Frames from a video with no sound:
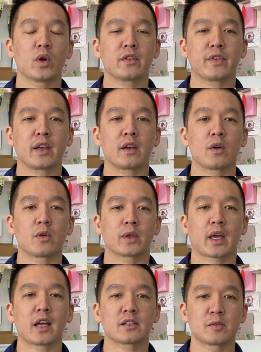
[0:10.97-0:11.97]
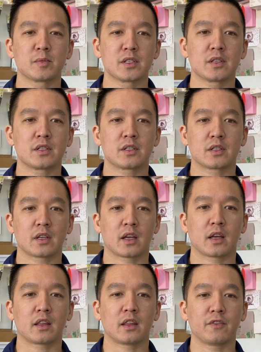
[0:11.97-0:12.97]
of our customers,
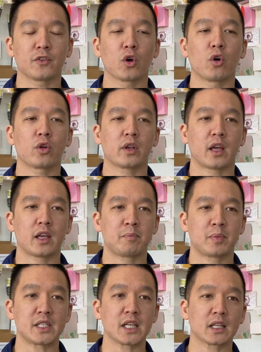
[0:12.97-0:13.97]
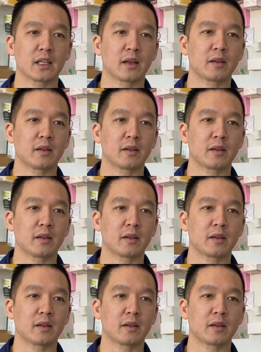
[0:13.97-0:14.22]
they've got a particular